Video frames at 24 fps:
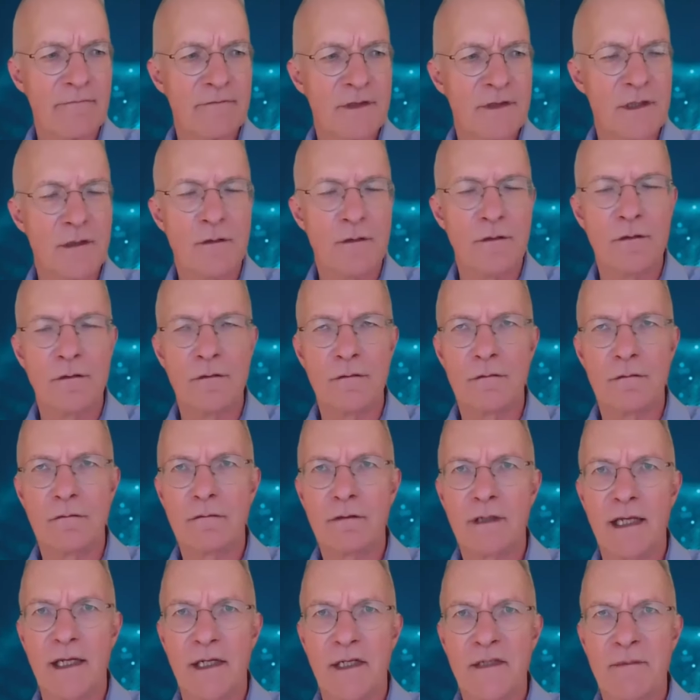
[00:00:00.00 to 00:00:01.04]
have
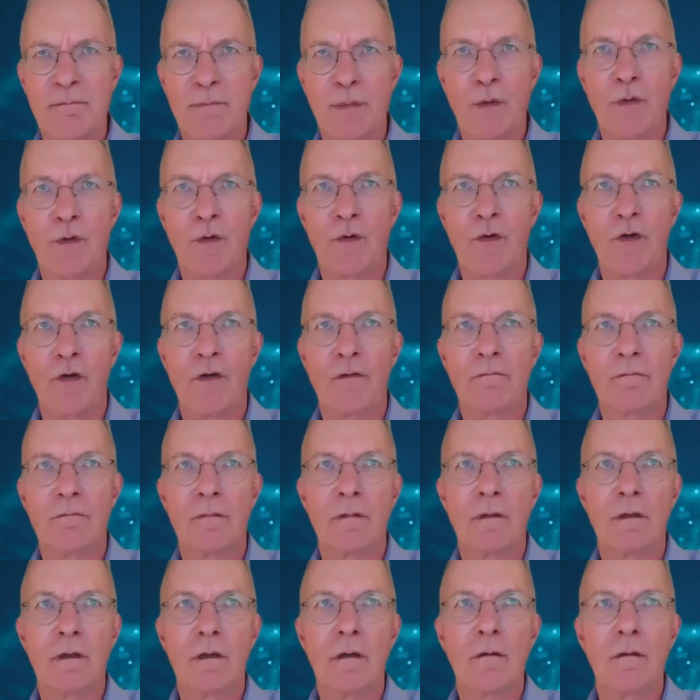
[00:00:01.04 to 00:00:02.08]
to explore,
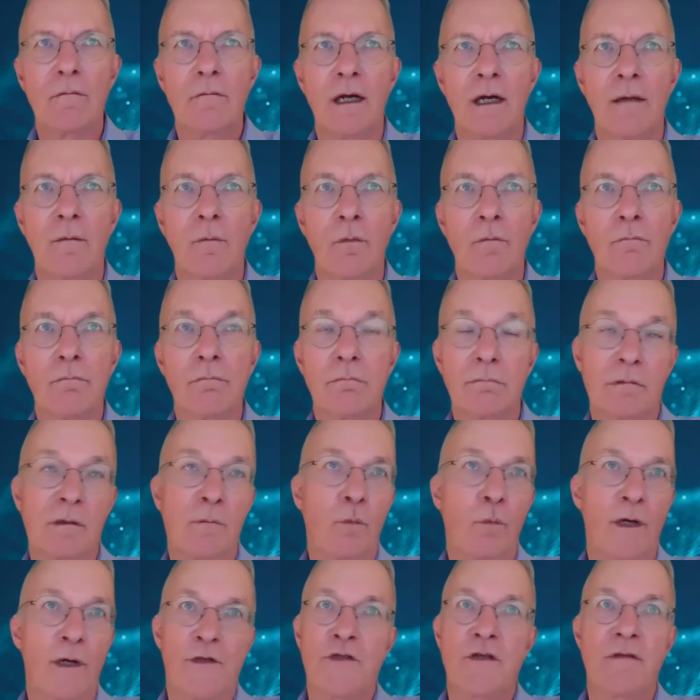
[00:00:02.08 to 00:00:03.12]
right,
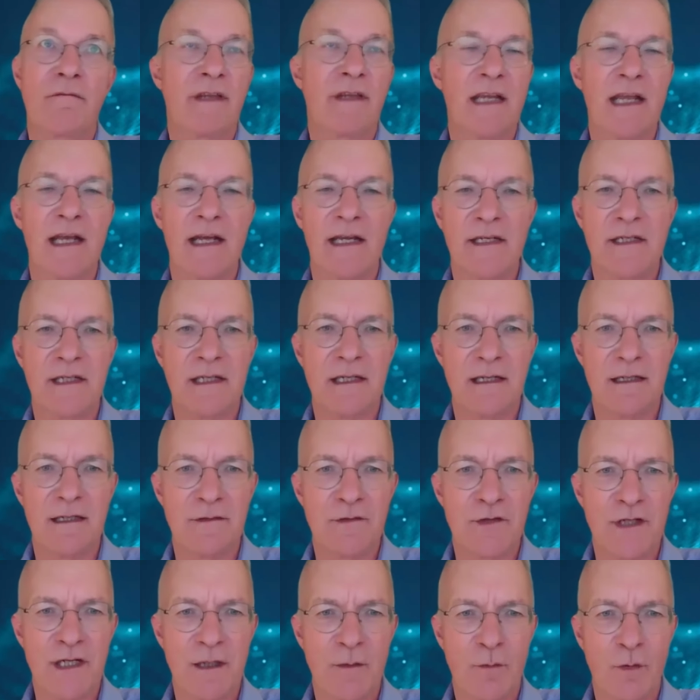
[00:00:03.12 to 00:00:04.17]
which of the 80
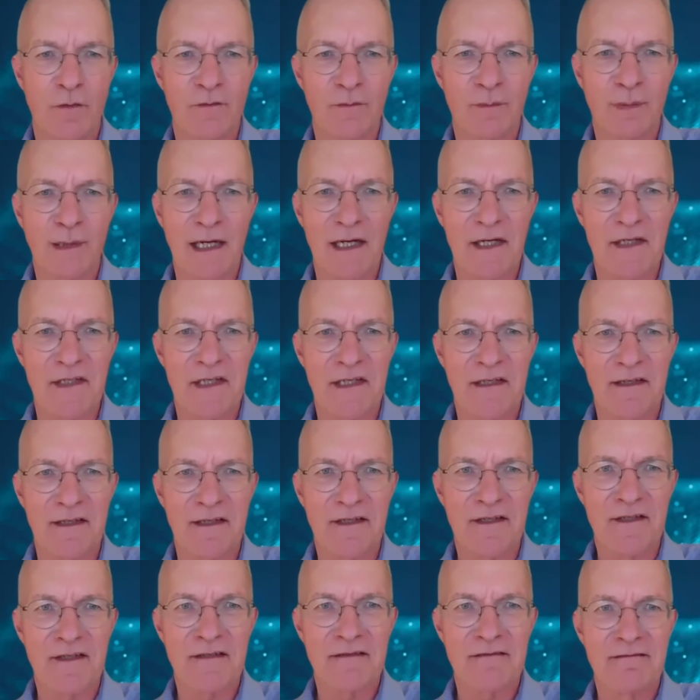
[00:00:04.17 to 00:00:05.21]

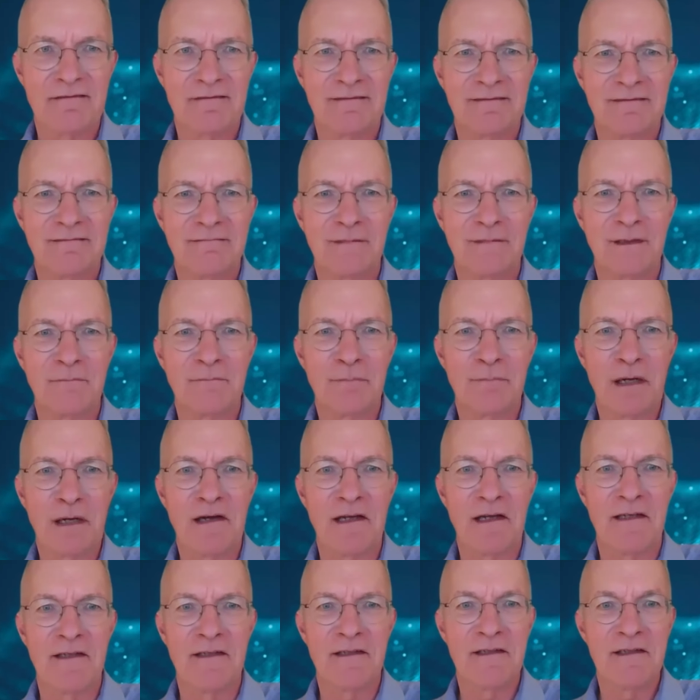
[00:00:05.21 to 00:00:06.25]
G-quadruplexes we
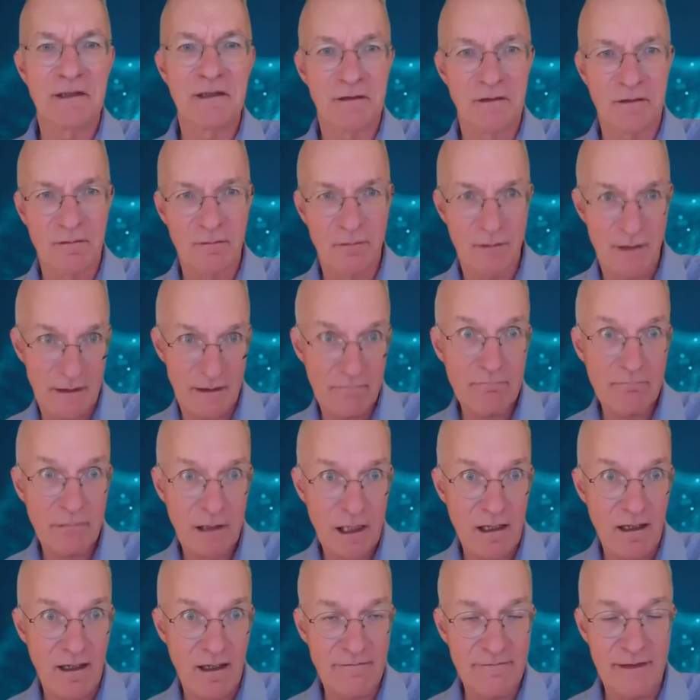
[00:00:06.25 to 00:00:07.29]
bind to with
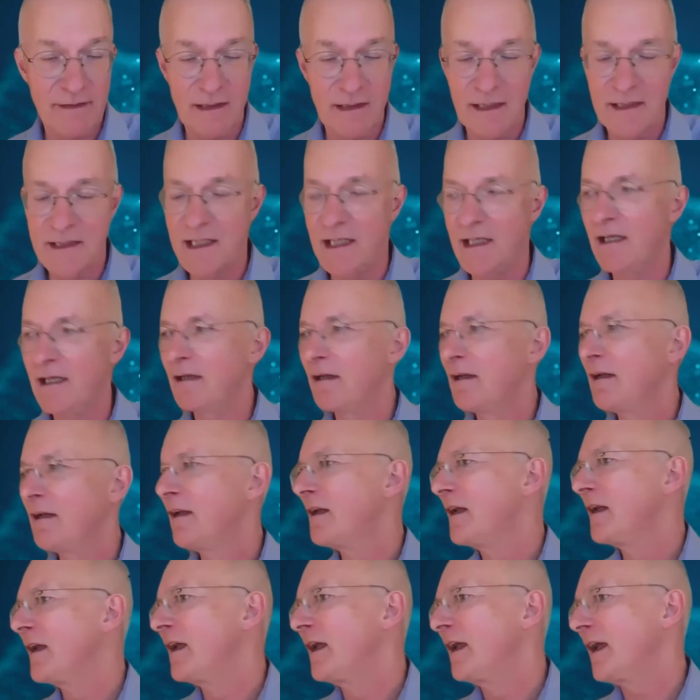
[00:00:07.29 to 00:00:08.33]
high affinity,
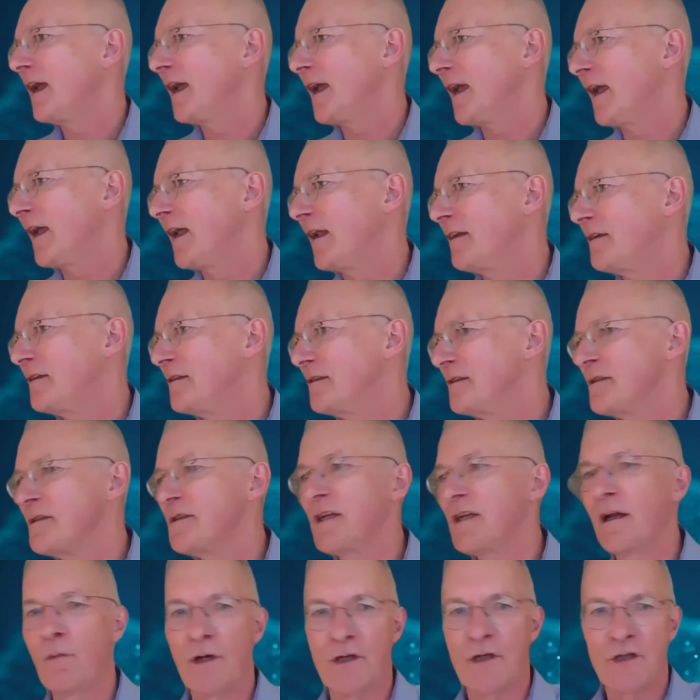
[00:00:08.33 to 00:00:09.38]

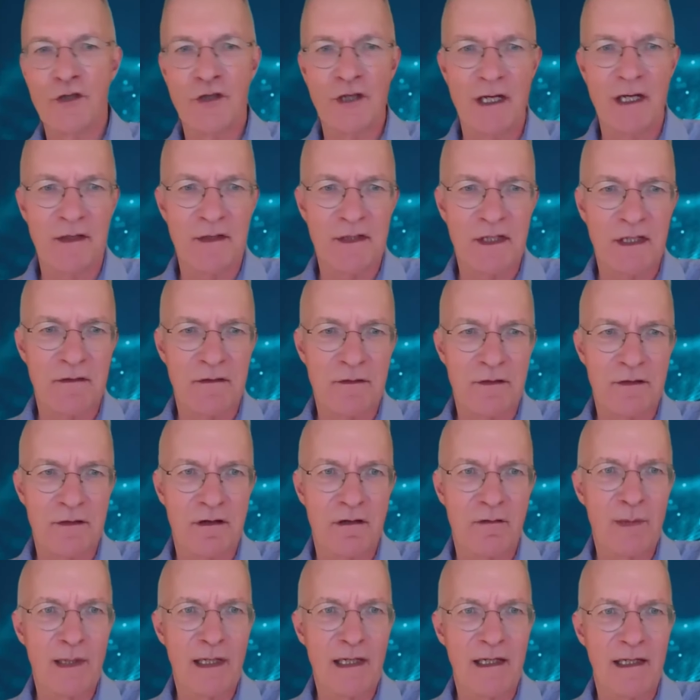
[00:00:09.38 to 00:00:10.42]
and which genes are
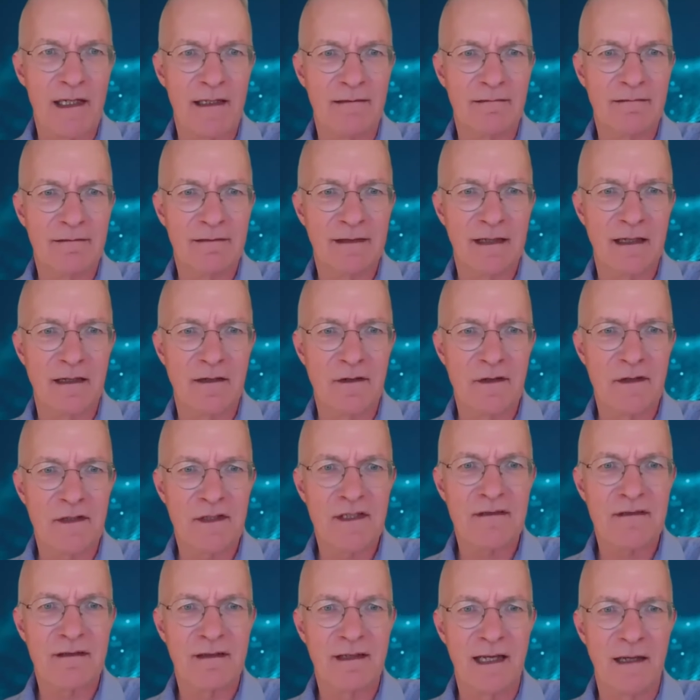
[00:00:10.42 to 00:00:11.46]
controlled by
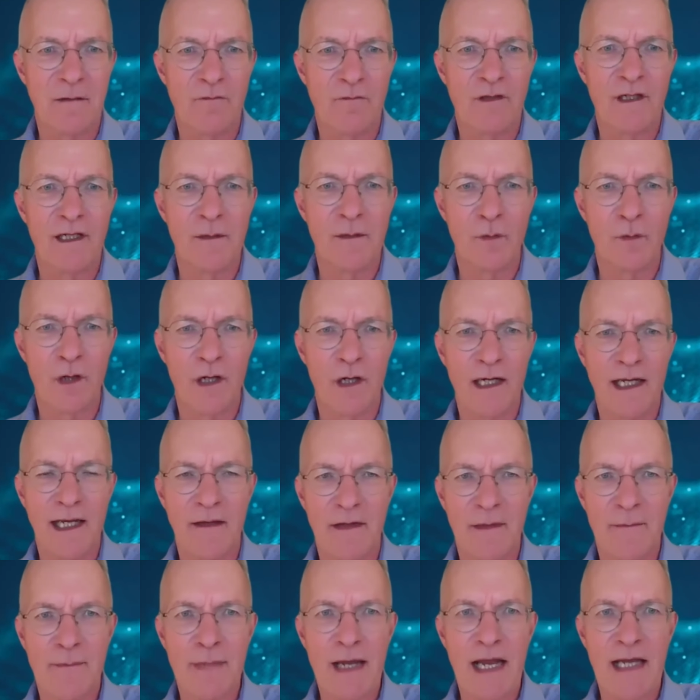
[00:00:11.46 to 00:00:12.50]
those, really work
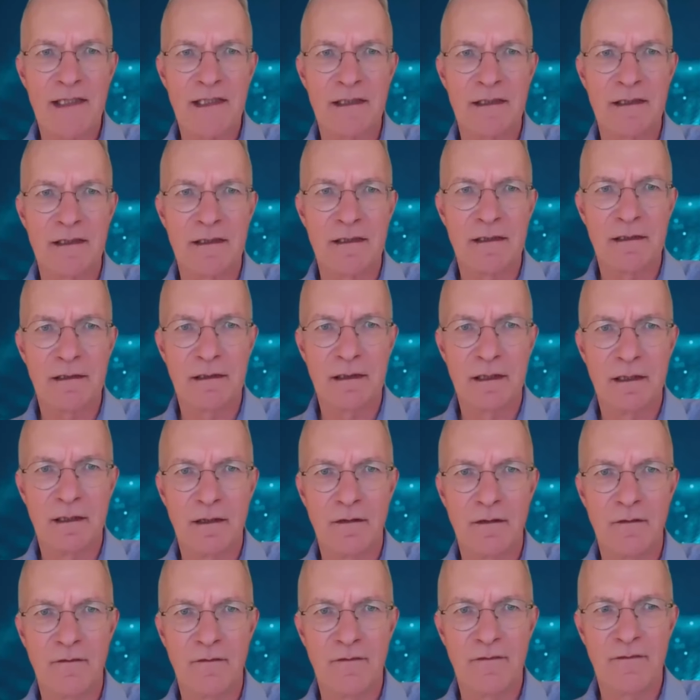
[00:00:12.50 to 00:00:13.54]
out the pattern
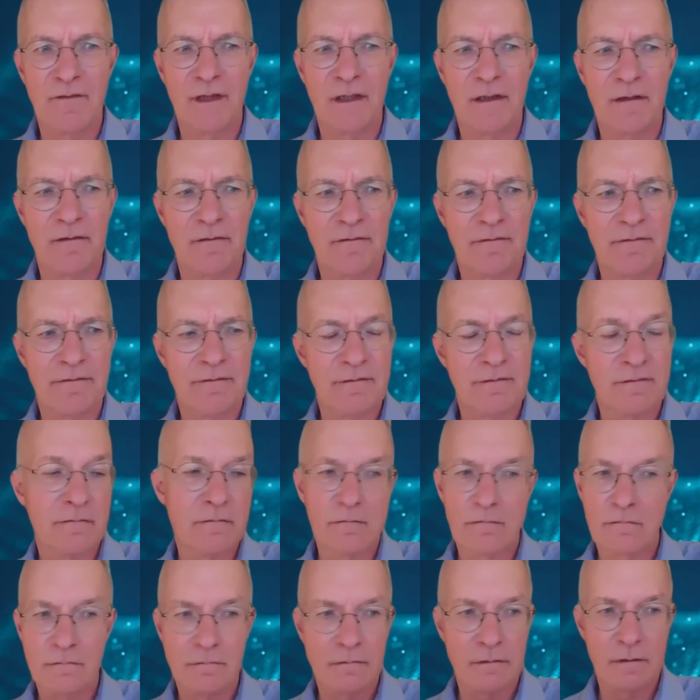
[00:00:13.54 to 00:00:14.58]
of
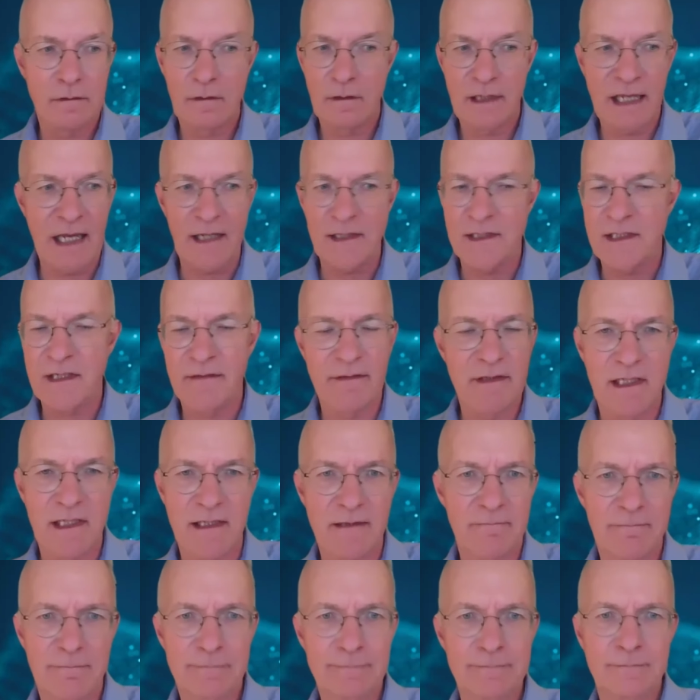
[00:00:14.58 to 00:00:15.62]

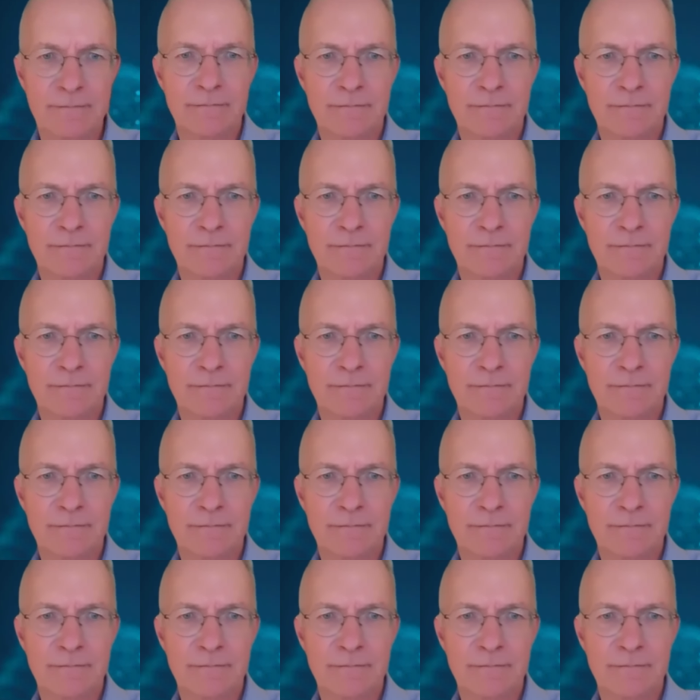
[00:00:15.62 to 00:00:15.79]
activity.